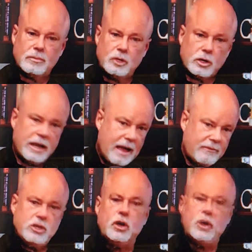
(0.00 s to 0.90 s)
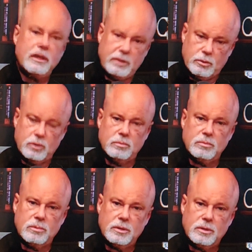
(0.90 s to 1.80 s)
You can have it in your living room.
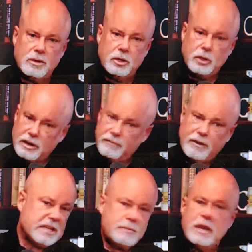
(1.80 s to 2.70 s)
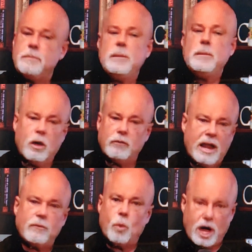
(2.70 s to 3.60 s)
You can invite as many people over and
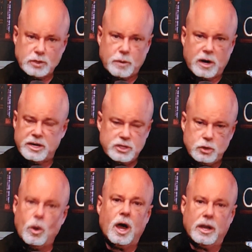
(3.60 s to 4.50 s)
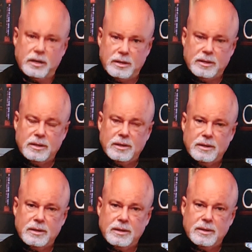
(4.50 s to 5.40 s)
have a watch party as you want.
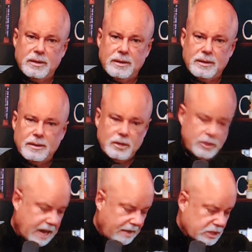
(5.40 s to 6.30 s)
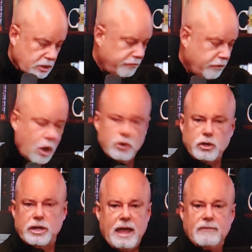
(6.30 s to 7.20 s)
You can have it to your phone,
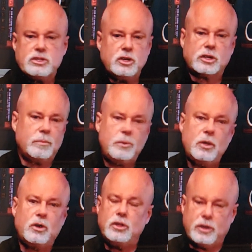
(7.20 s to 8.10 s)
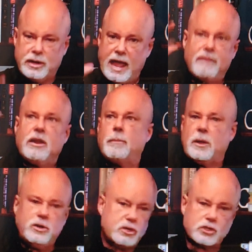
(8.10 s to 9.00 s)
you can have it to your computer, you can have it up
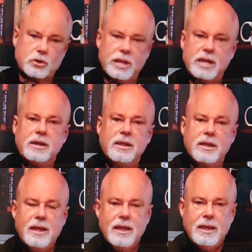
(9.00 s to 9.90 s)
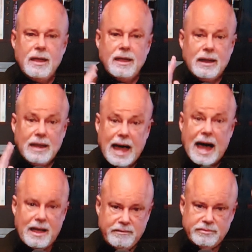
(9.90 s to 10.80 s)
on your screen,
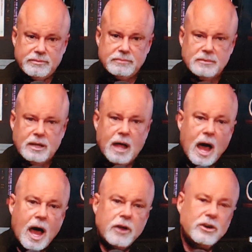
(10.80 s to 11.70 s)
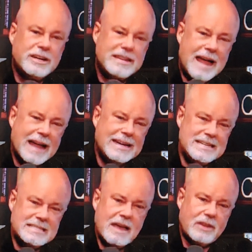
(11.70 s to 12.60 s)
live.
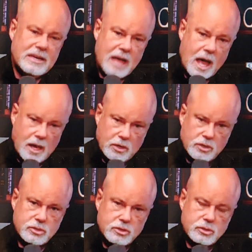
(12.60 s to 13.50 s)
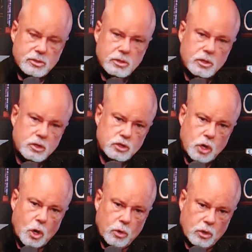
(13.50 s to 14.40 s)
$197
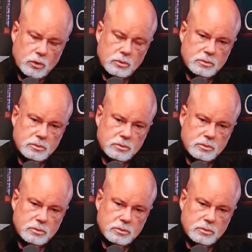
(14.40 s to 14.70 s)
total.